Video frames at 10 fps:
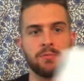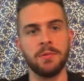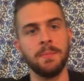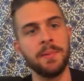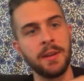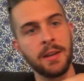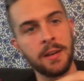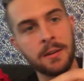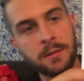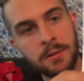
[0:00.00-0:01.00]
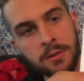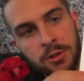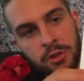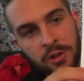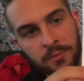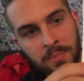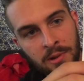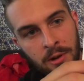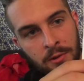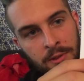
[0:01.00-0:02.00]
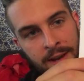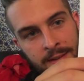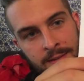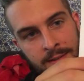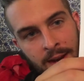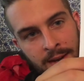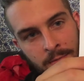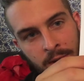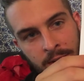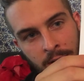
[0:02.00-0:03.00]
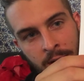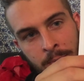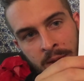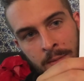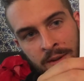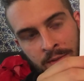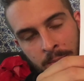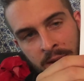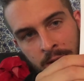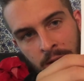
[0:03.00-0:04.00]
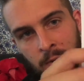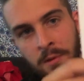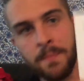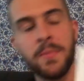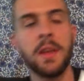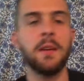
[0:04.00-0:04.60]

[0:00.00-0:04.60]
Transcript: would be just below that dotted red line, maybe even a bit lower.